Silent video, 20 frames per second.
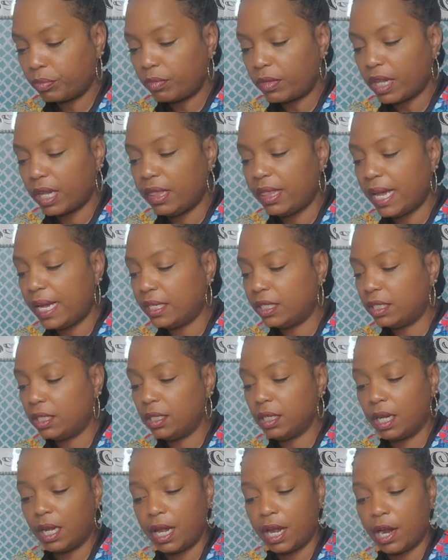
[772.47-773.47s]
They
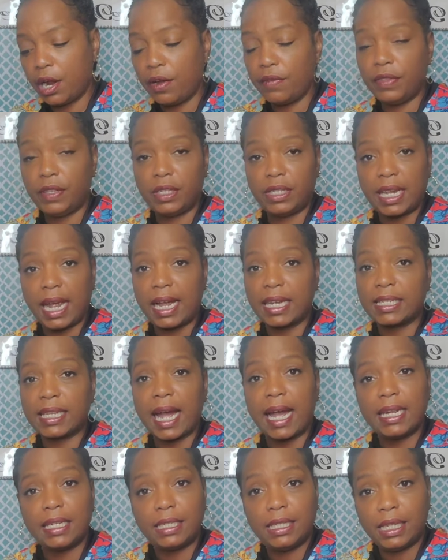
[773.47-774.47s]
took care of the tax
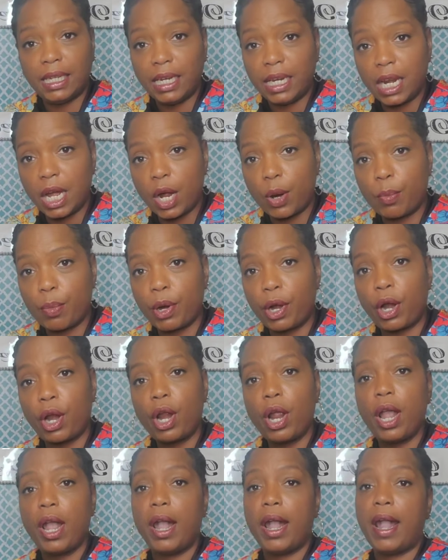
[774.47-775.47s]
ID number,
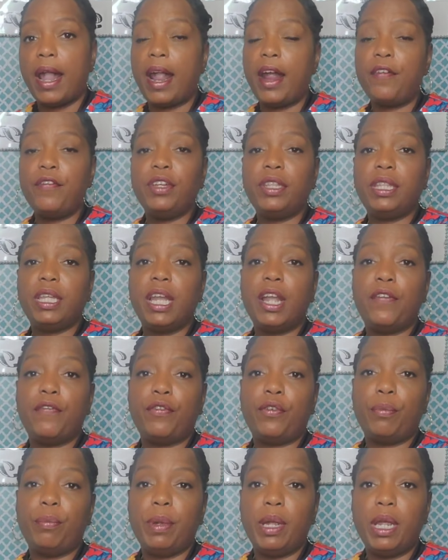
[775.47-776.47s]
everything for
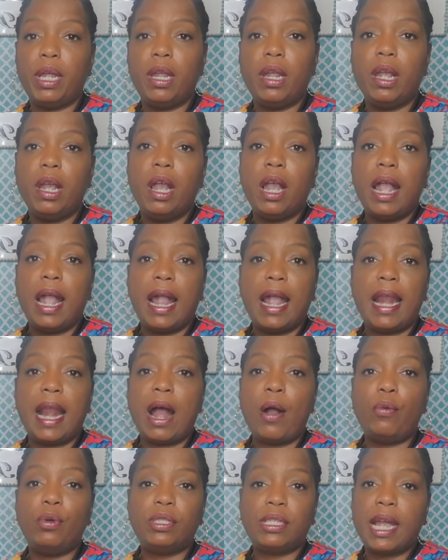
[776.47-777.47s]
me, and I
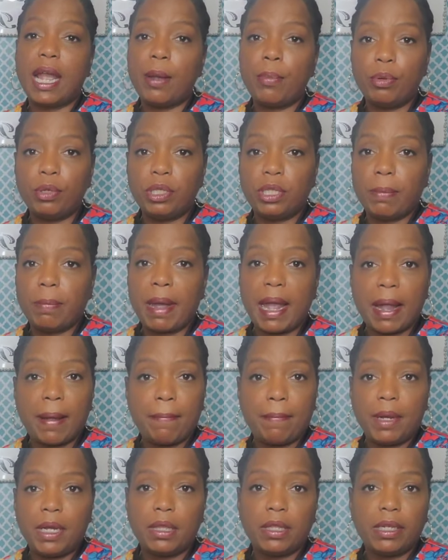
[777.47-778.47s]
was able to make
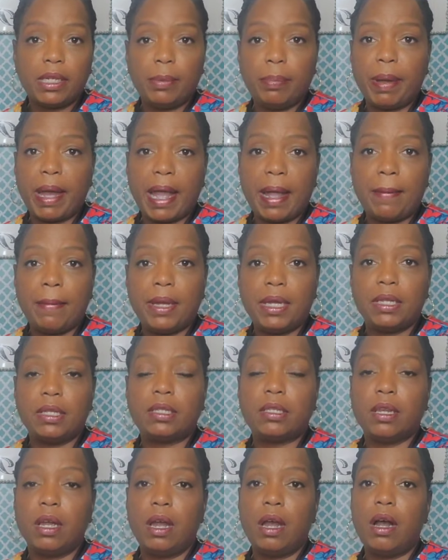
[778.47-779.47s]
monthly
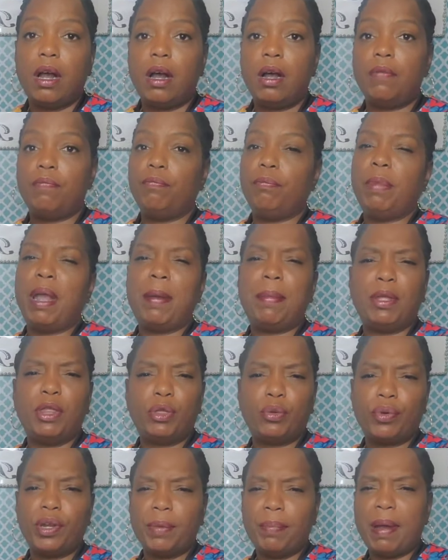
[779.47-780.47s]
payments. Maybe
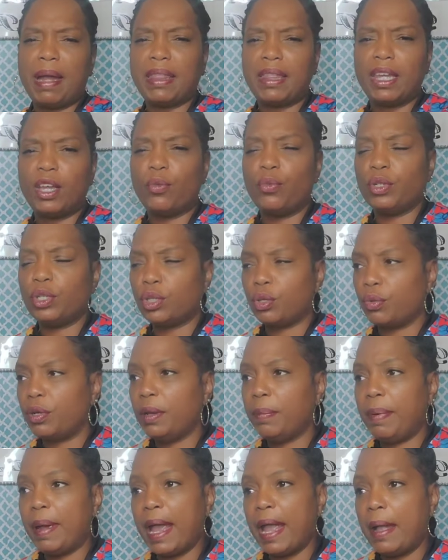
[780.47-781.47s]
I think it was 3
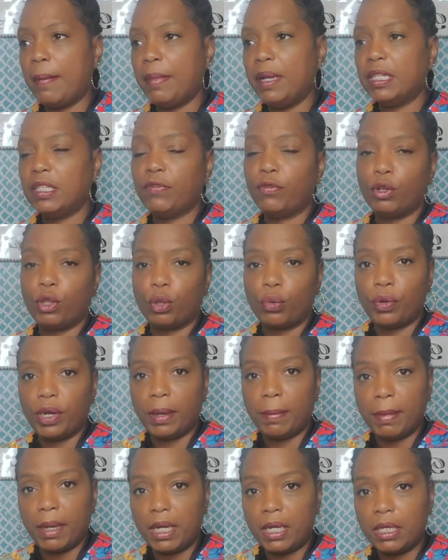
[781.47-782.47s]
payments for 3
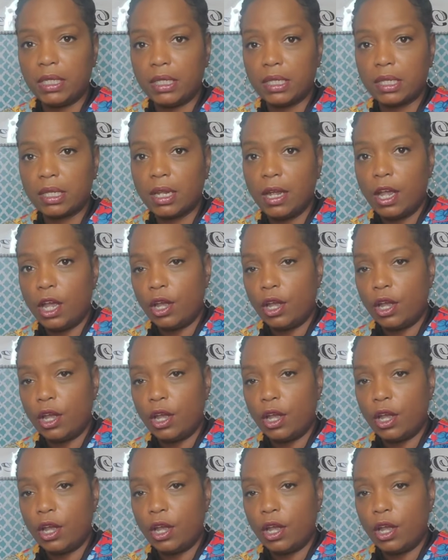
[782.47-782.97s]
months.